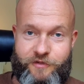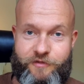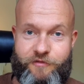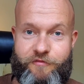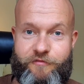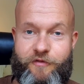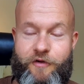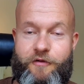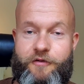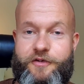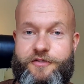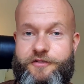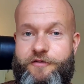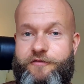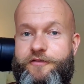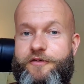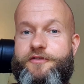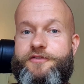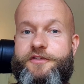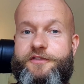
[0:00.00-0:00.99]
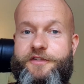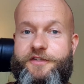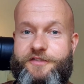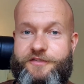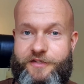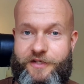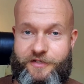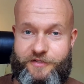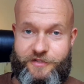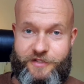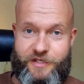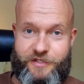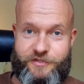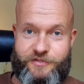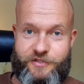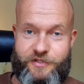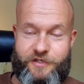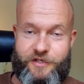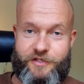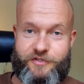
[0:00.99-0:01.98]
The focus of using these
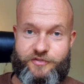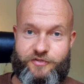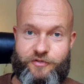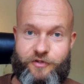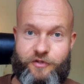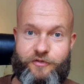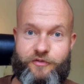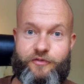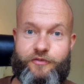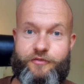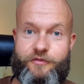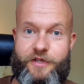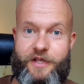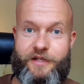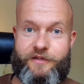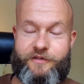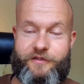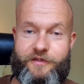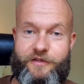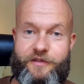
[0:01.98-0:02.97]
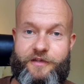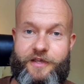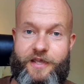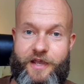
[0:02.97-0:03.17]
techniques is not to get